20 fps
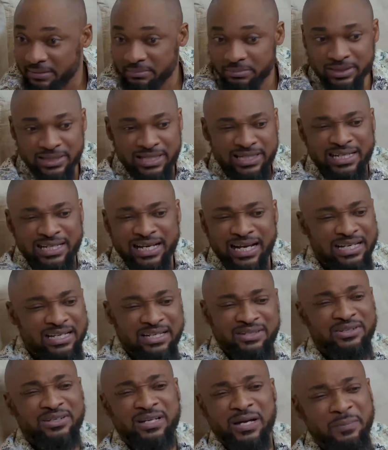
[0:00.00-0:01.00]
But then he had
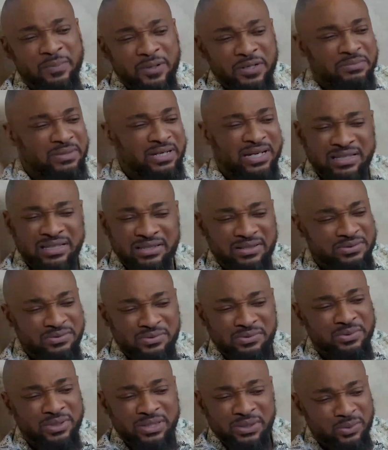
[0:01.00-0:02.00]
another appointment. I don't know
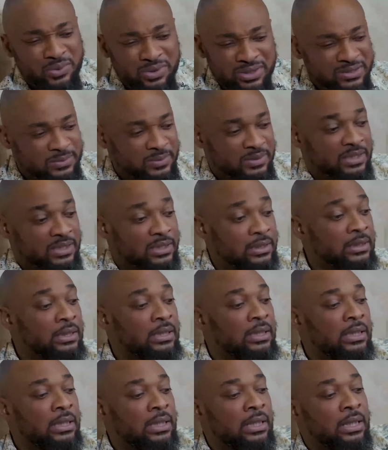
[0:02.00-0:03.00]
what it was. But then,
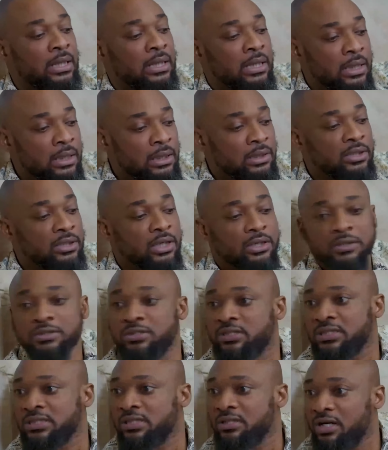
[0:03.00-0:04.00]
you're going
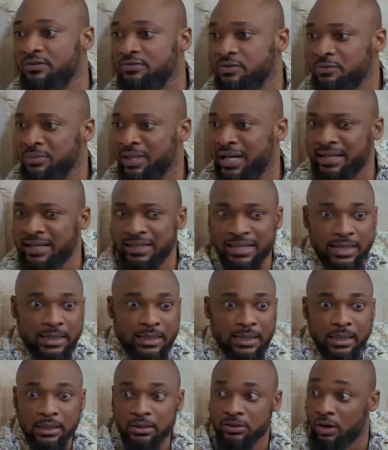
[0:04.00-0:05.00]
to see the governor. I'm like,
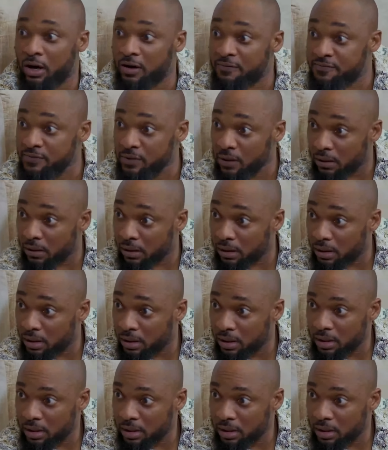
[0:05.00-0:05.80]
governor?